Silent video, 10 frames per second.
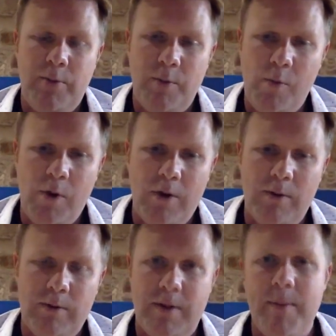what
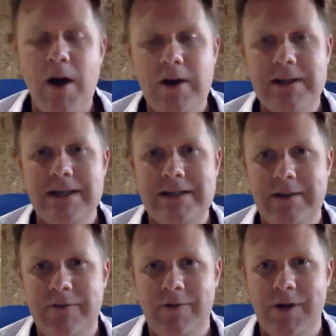the marketing
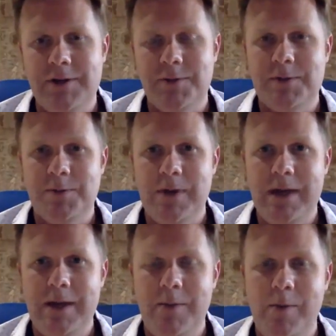did for us was
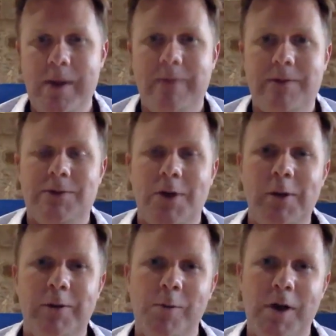we
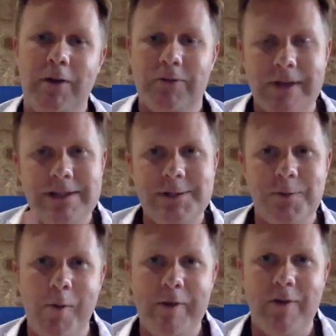told the world, this is
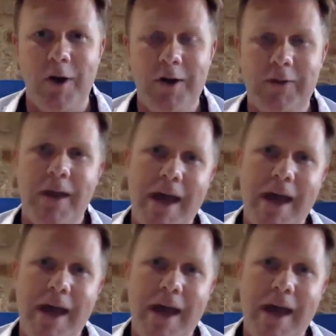what we've got,